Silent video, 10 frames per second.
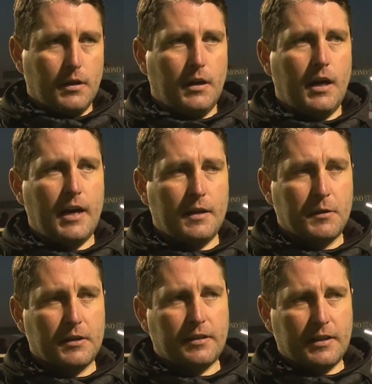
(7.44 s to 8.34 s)
Aye, but
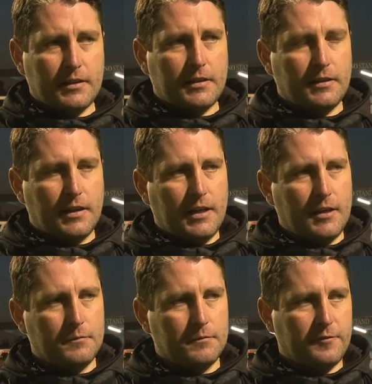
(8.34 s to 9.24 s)
I think
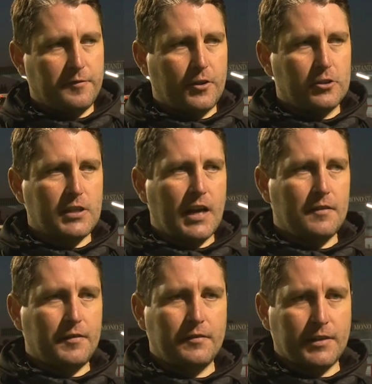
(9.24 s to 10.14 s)
first half,
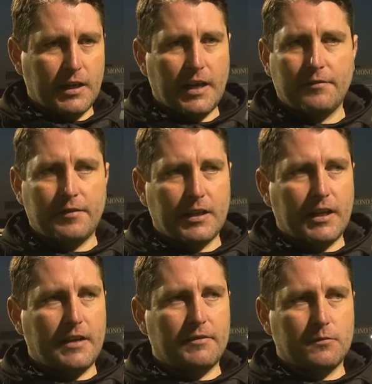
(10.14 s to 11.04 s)
even
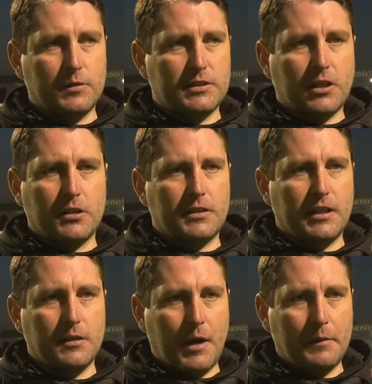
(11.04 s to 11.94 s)
11v11, we started the
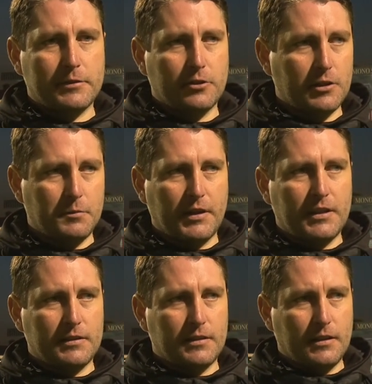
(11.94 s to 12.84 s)
game absolutely
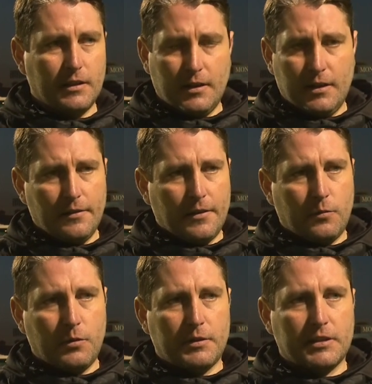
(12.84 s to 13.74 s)
brilliant.
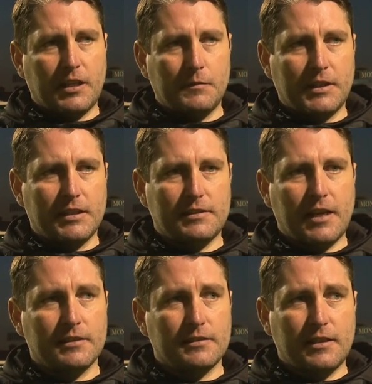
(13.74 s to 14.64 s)
We were the team in the
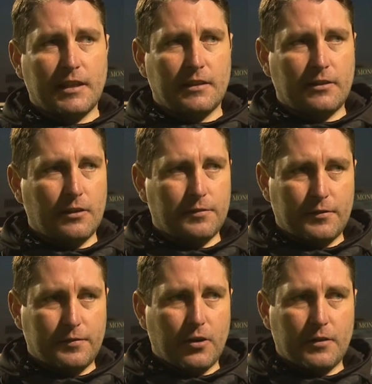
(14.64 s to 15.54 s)
ascendancy, and I thought for
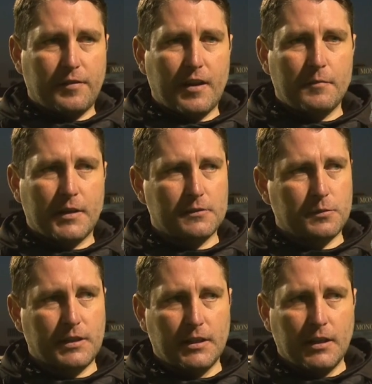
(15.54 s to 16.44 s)
45 minutes
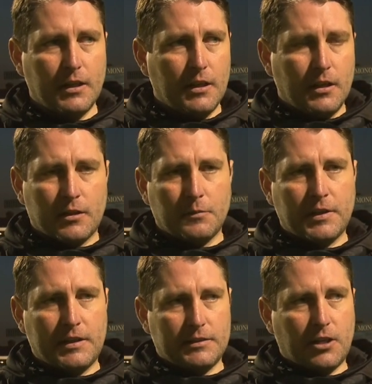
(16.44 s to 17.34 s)
we
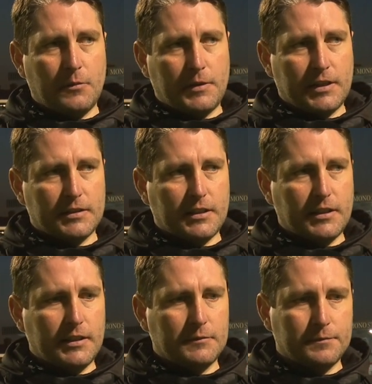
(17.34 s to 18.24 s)
completely dominated the
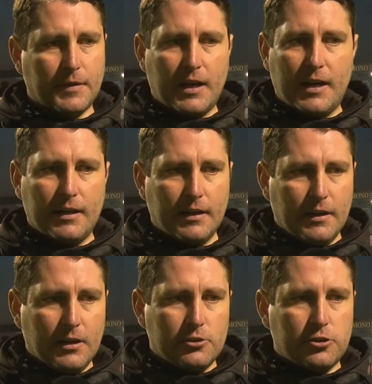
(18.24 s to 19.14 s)
game.
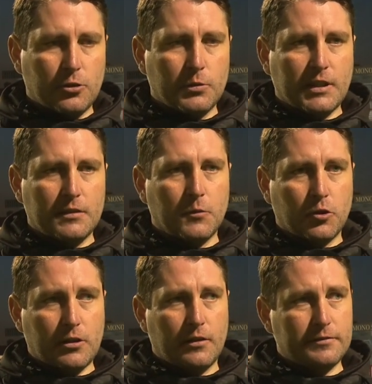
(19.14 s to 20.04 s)
Should have went in more
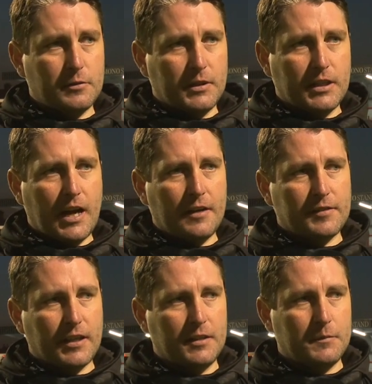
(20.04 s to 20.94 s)
comfortable at half
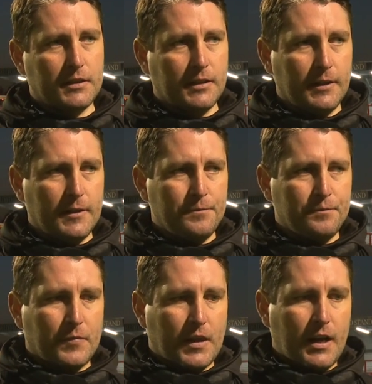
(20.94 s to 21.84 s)
time,
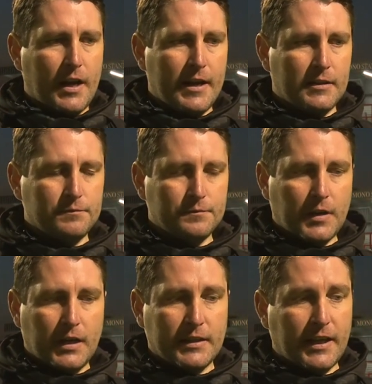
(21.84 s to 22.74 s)
and
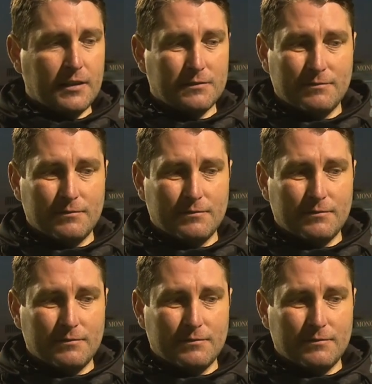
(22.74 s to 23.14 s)
then